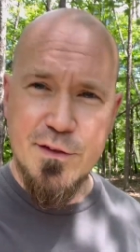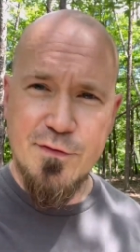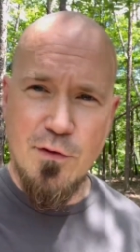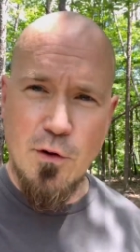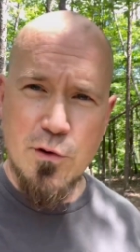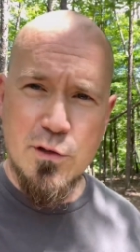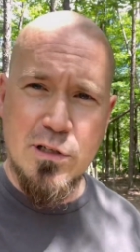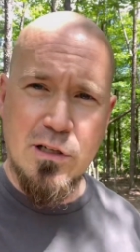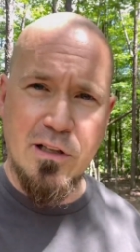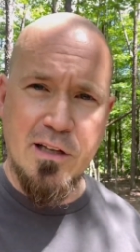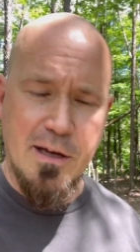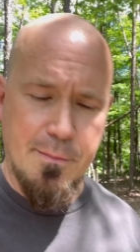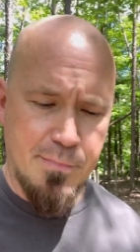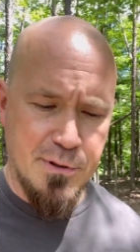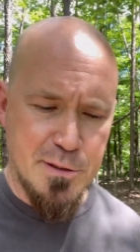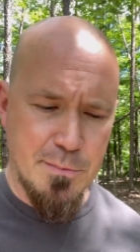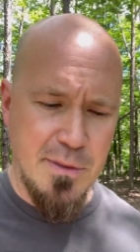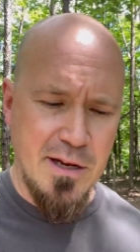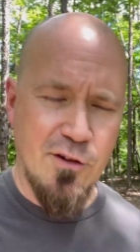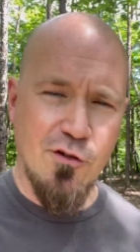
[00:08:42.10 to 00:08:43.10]
first clip
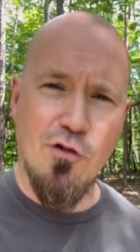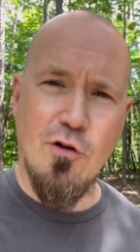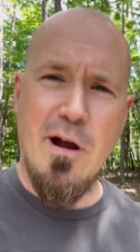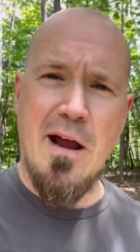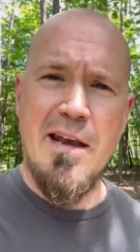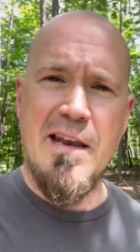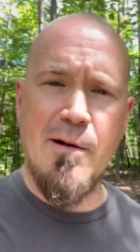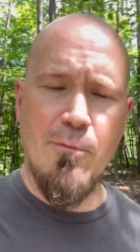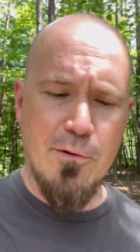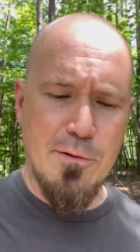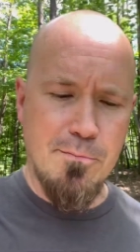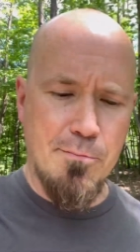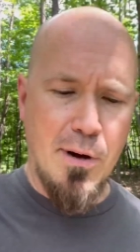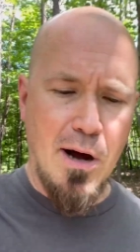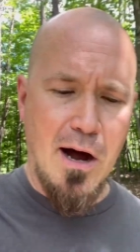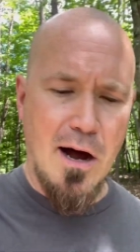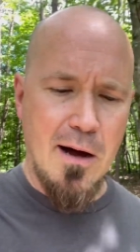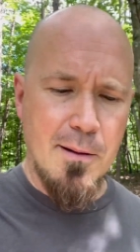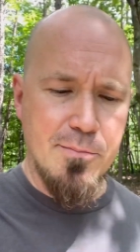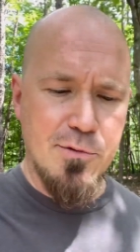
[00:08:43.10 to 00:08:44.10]
is me training with
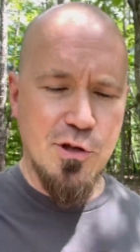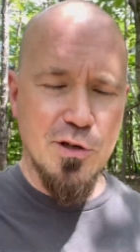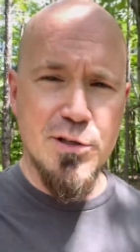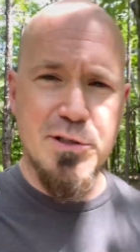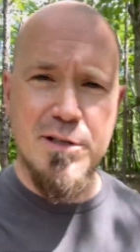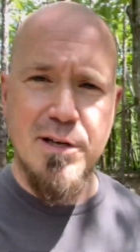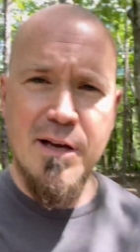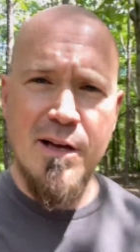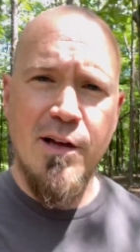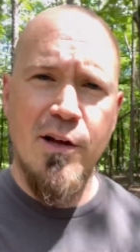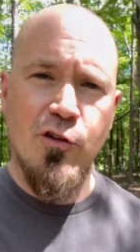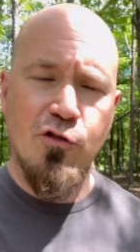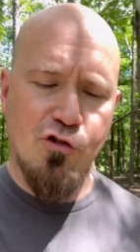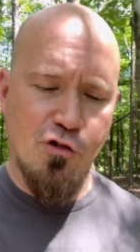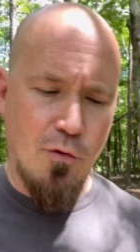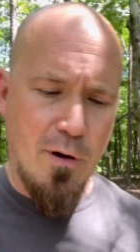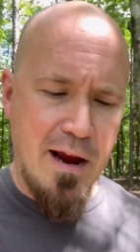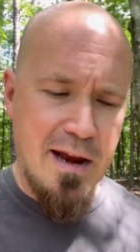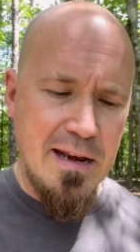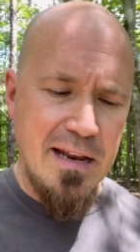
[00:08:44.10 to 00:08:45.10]
Bob, just
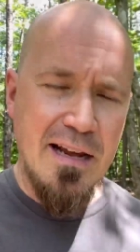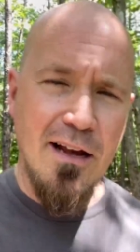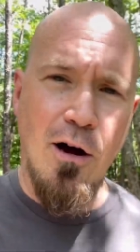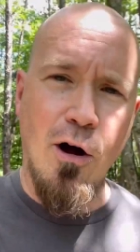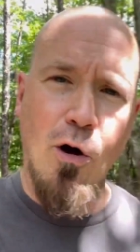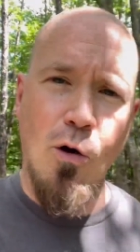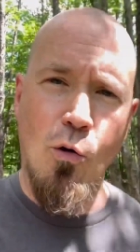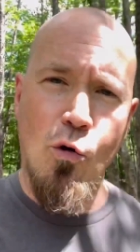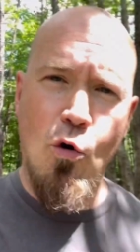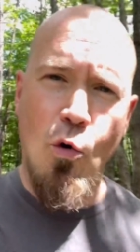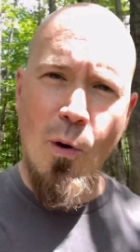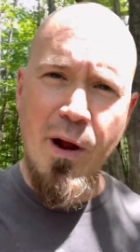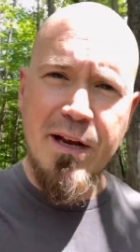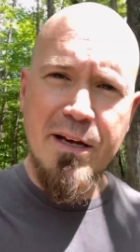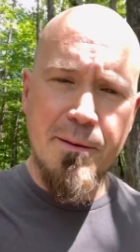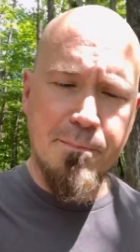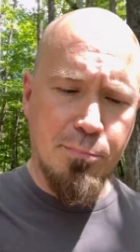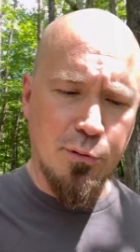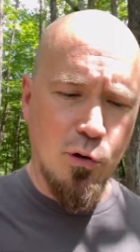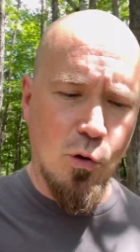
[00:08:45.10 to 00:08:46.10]
training on quick
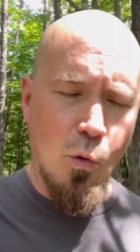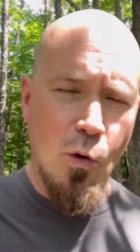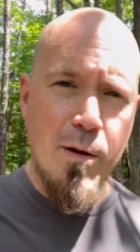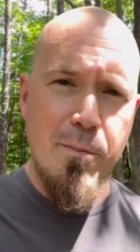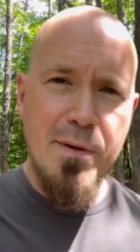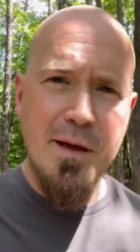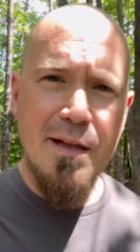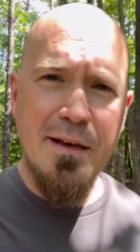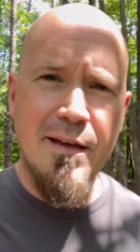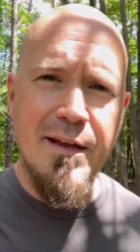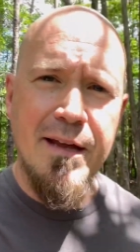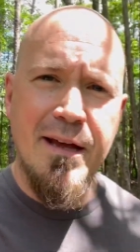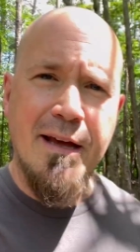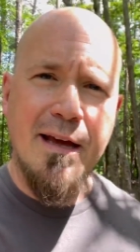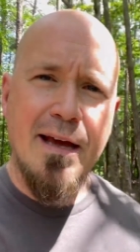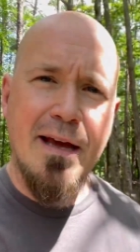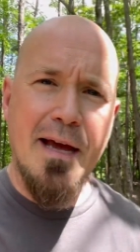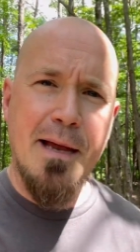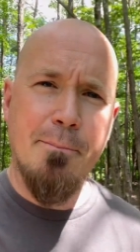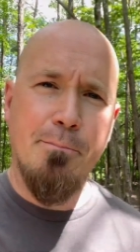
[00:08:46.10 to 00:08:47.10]
deployment
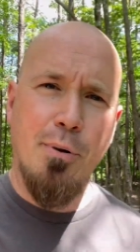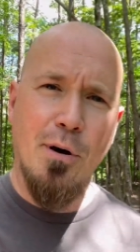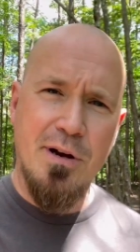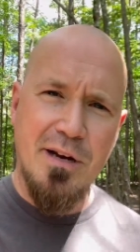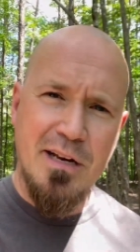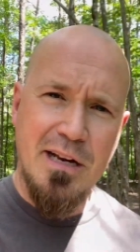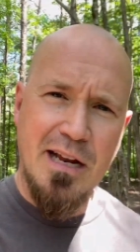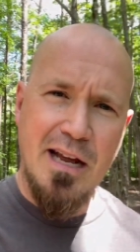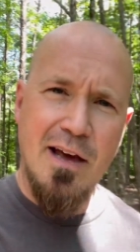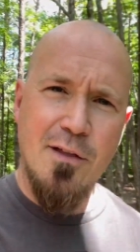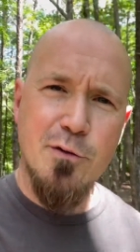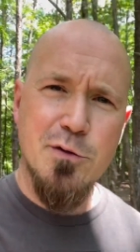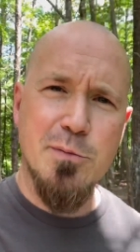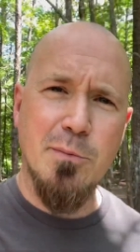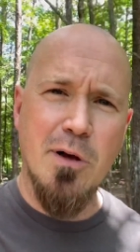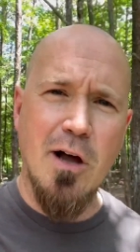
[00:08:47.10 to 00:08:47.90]
and putting together some